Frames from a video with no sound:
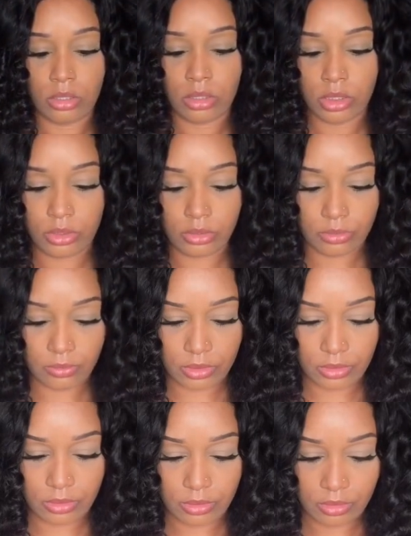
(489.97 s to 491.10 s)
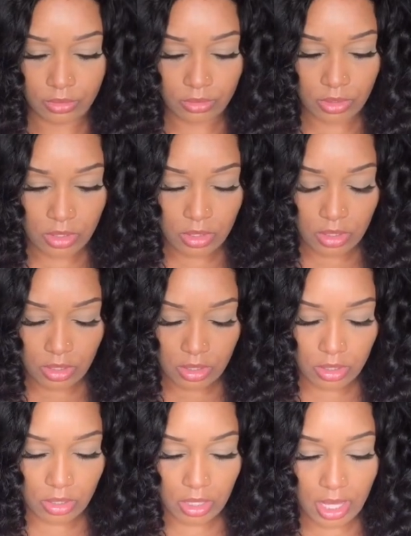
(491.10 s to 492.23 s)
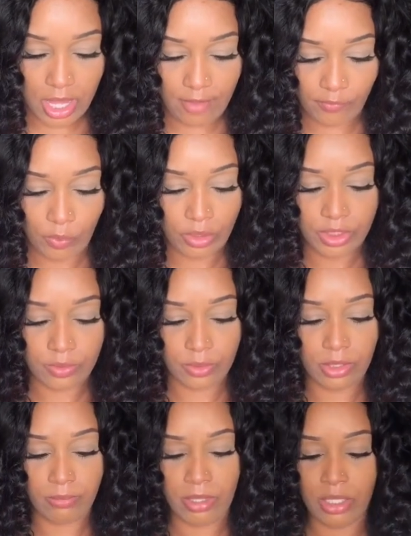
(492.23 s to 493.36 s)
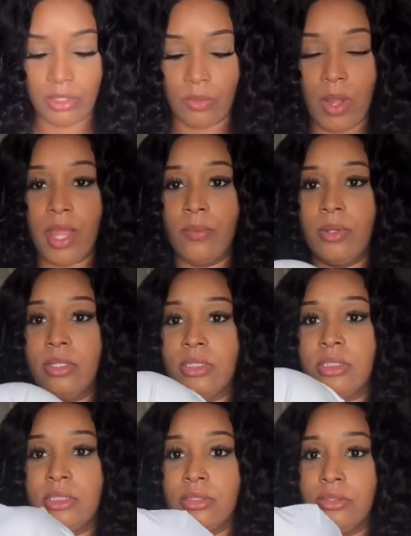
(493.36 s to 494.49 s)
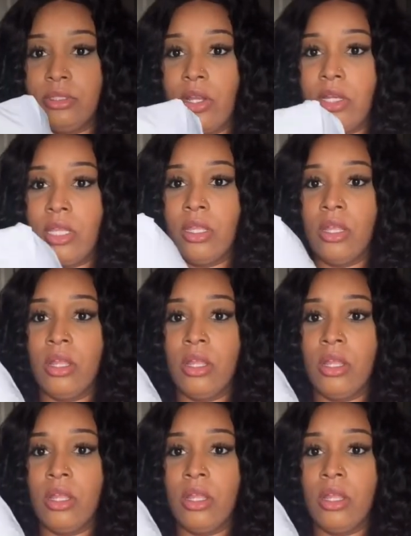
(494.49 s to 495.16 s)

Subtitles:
This one, I haven't worn this one in a minute. The white one is dirty.